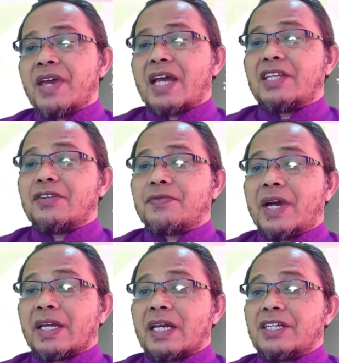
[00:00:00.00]
Having
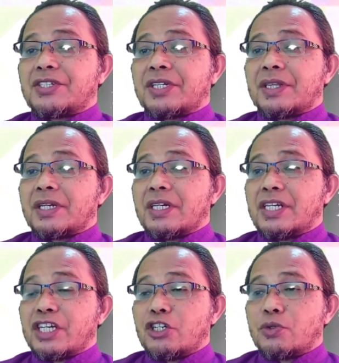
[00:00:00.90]
identified and listed
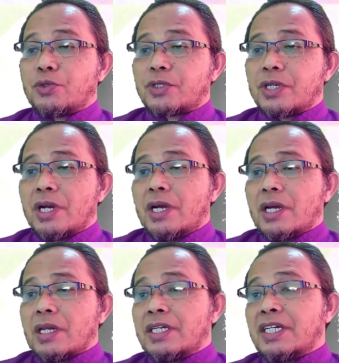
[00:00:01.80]
the learning issues,
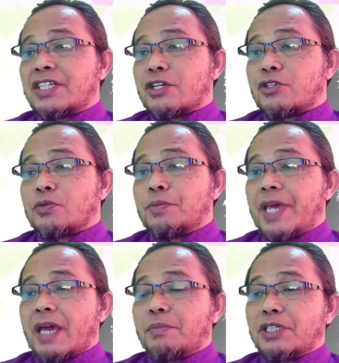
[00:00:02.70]
learners
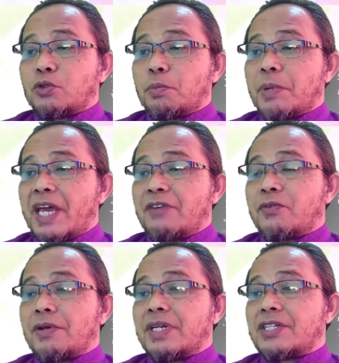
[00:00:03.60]
should be able to
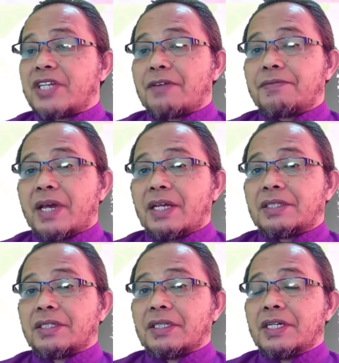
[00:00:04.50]
plan for their
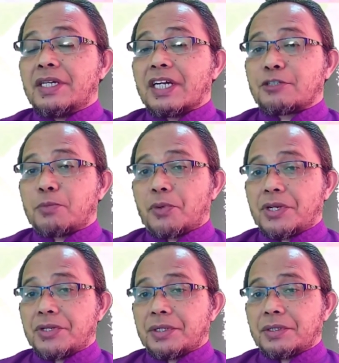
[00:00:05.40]
self-directed learning
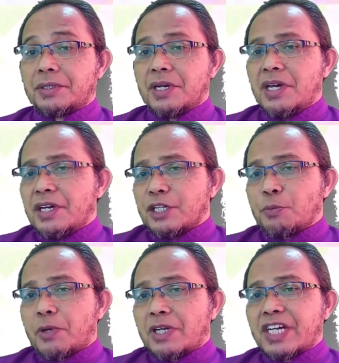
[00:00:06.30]
exploration.
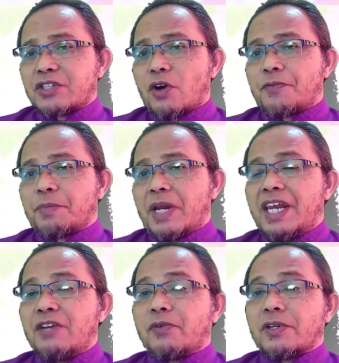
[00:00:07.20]
The process of
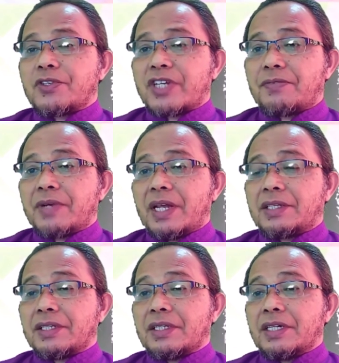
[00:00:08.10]
planning for
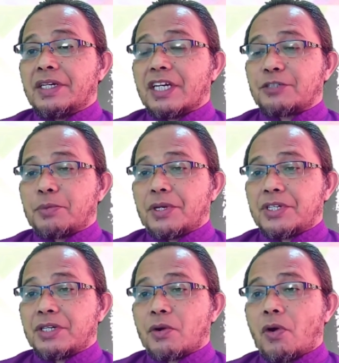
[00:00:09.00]
self-directed learning
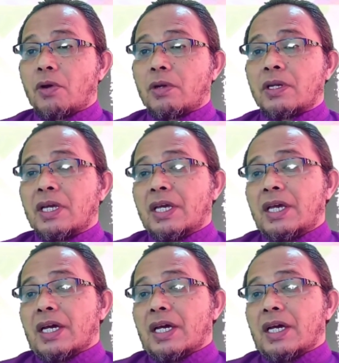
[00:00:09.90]
exploration called